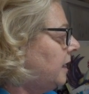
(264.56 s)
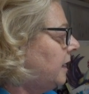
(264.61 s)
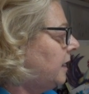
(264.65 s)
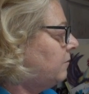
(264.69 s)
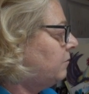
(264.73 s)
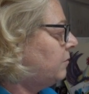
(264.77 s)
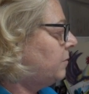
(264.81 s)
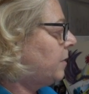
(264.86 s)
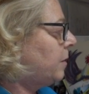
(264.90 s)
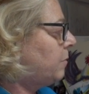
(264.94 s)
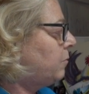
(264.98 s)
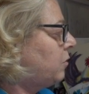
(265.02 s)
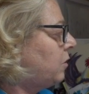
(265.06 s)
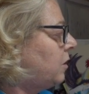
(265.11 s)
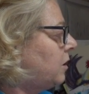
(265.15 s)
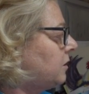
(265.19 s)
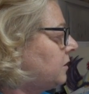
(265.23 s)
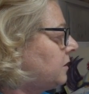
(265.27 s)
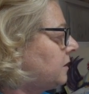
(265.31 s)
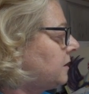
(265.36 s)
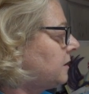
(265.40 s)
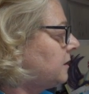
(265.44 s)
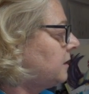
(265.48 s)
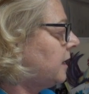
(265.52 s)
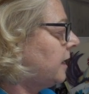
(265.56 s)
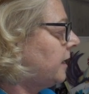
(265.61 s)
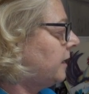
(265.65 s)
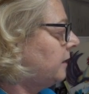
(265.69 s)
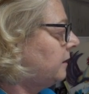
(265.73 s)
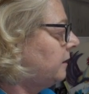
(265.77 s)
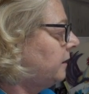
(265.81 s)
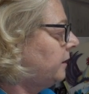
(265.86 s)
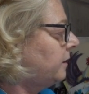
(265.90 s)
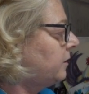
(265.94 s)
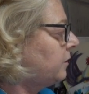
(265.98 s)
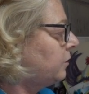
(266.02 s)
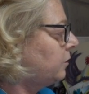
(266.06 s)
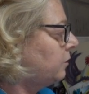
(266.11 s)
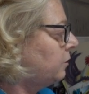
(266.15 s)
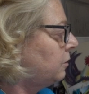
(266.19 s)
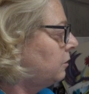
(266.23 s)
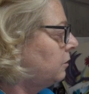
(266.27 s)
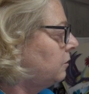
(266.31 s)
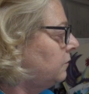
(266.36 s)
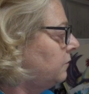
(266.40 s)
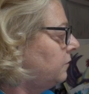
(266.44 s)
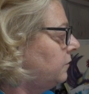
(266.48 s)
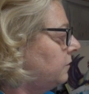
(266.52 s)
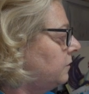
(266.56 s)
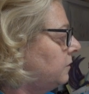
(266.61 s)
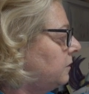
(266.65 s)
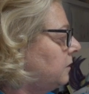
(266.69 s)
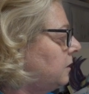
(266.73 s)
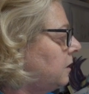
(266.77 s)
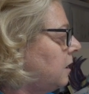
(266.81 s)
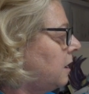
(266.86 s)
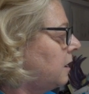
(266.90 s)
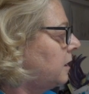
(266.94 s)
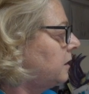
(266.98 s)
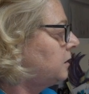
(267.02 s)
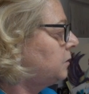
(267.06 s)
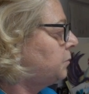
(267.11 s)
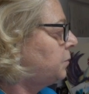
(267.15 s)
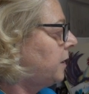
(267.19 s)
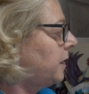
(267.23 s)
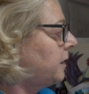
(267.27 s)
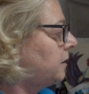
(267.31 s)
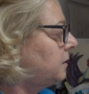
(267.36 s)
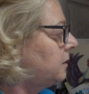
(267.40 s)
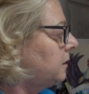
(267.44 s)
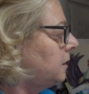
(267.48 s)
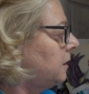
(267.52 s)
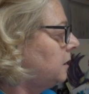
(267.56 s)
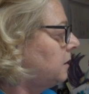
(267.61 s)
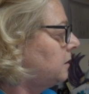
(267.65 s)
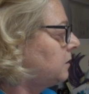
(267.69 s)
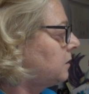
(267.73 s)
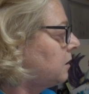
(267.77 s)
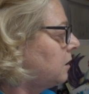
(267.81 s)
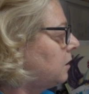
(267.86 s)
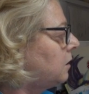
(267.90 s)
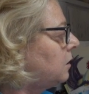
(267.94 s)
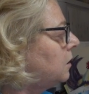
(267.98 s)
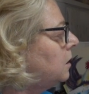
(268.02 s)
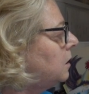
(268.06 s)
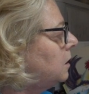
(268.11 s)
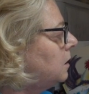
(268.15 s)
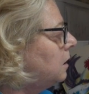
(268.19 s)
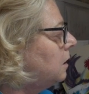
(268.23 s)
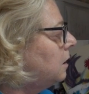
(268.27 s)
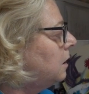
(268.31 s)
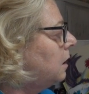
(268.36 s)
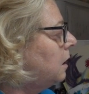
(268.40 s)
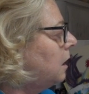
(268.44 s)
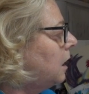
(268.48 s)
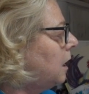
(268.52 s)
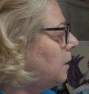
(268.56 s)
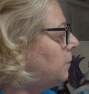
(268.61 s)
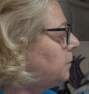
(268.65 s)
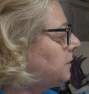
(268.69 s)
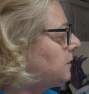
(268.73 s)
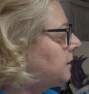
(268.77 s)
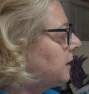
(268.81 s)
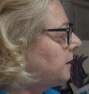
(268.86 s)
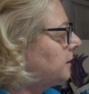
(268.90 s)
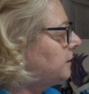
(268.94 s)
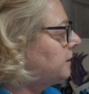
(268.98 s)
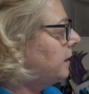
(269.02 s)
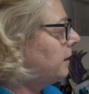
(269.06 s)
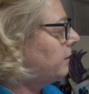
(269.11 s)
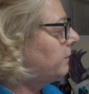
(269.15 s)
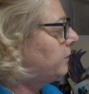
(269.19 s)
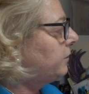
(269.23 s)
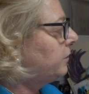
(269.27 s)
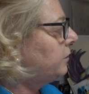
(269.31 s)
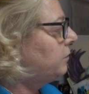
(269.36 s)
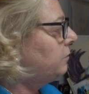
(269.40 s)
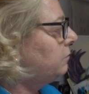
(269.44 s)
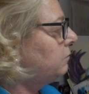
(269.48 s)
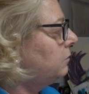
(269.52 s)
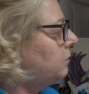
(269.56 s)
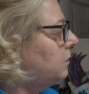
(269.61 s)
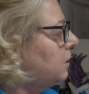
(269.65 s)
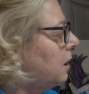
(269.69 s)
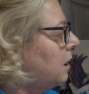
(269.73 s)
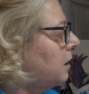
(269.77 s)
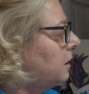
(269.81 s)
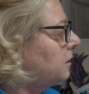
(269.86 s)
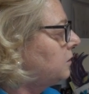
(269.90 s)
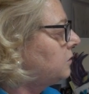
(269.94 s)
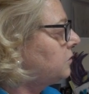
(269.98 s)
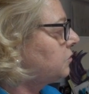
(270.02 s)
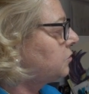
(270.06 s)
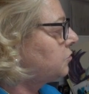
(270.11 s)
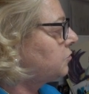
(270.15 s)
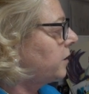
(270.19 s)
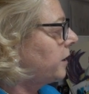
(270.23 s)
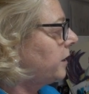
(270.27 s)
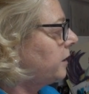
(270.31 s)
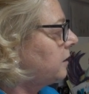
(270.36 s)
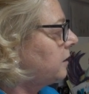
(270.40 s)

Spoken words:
Remember our slightly curved, not as bent as our upside down U, not as straight